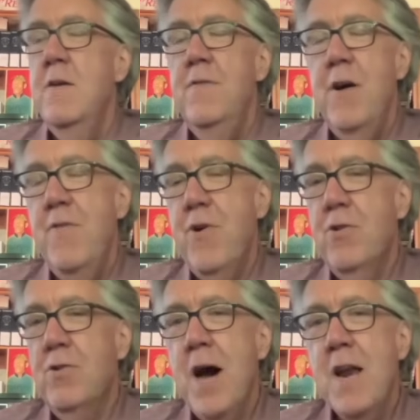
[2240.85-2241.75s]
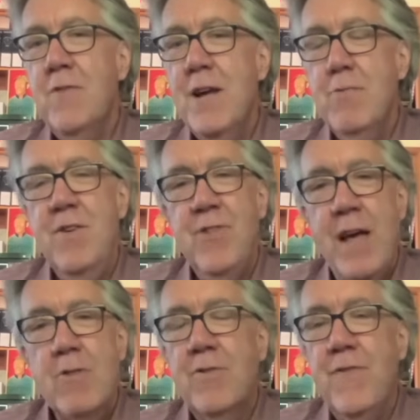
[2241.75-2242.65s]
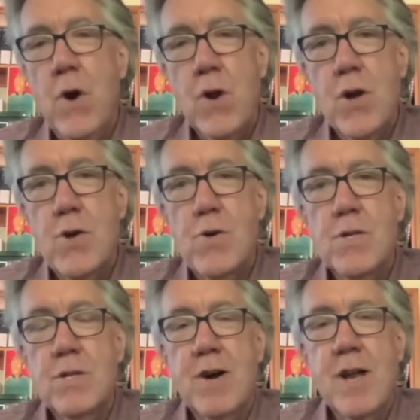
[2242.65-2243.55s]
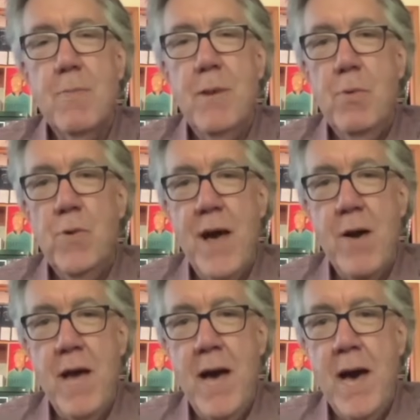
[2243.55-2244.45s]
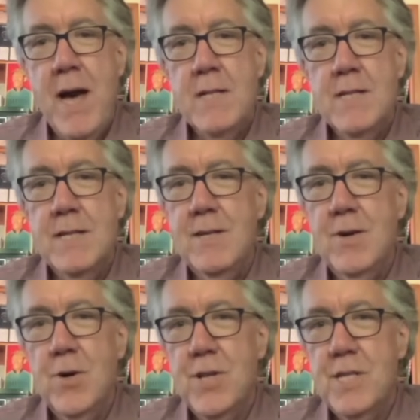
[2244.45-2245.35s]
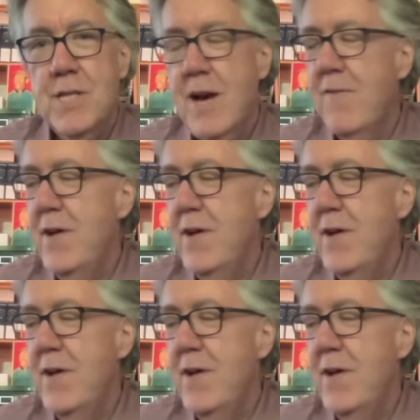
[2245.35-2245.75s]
that there are a lot of like recycled photos, a lot of people without hats and all this stuff.